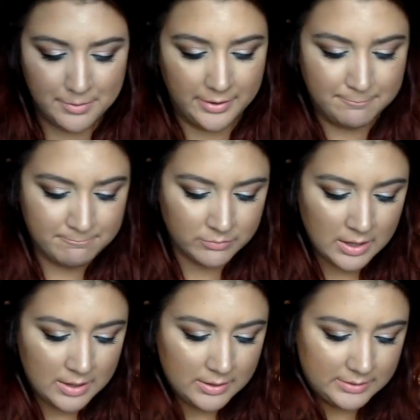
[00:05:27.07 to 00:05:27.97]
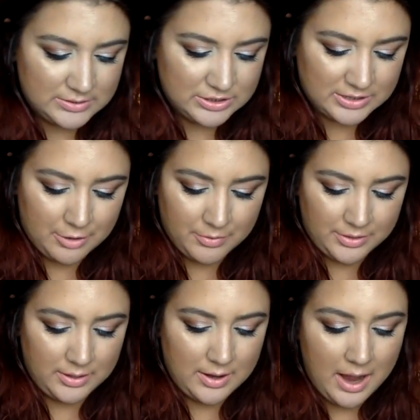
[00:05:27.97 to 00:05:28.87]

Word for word: but let's just go with it.